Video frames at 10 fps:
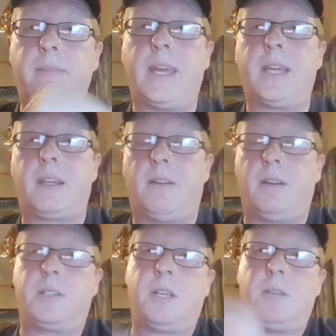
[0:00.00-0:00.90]
Hey
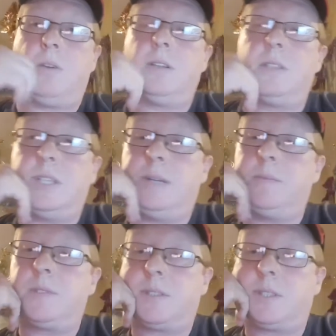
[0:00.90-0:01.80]
Karen, I'll tell you what.
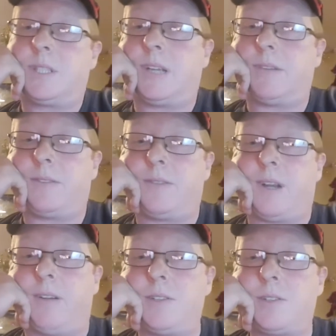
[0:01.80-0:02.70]
Digging for
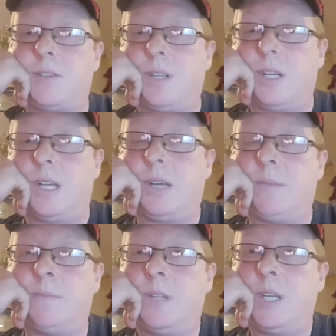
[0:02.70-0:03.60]
veterans.
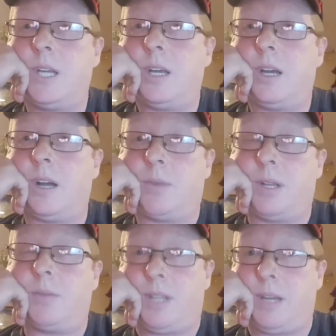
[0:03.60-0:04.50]
I
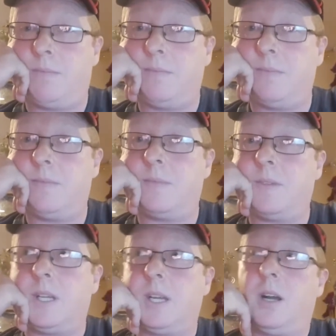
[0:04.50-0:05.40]
went with them
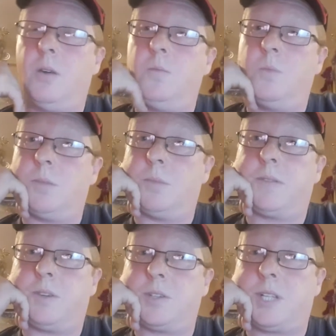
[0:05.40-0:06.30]
on one of my
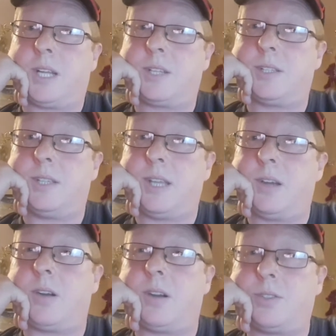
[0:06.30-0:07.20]
first digs. They
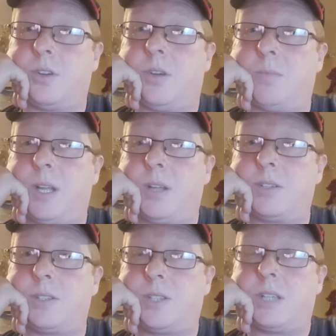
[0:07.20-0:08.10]
are top
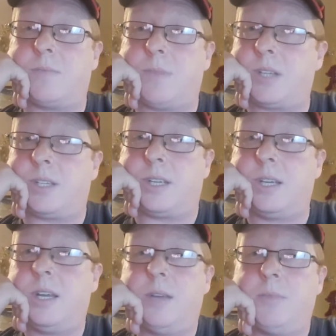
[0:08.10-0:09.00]
blokes. Jason Massey,
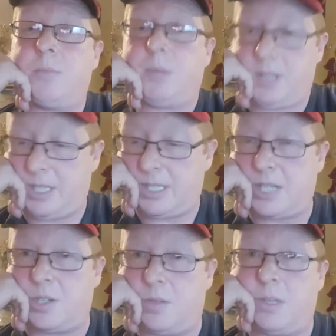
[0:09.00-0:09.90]
Mint Blake. He's
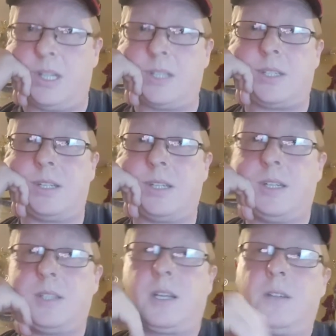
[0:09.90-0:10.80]
actually on my list
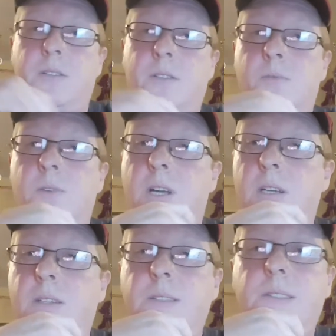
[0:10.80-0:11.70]
in a second
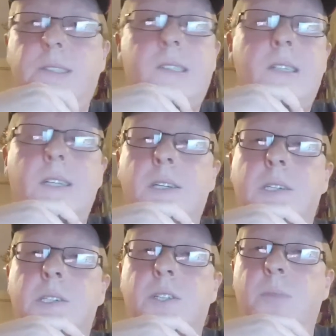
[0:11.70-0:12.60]
to
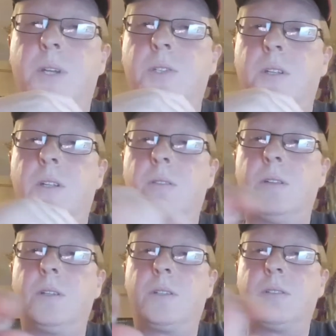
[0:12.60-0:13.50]
mention.
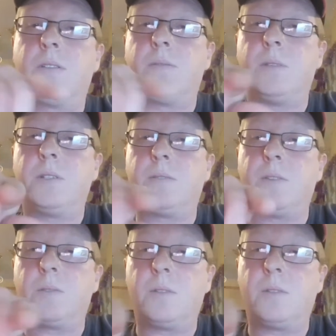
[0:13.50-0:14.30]
All this good stuff from those fields.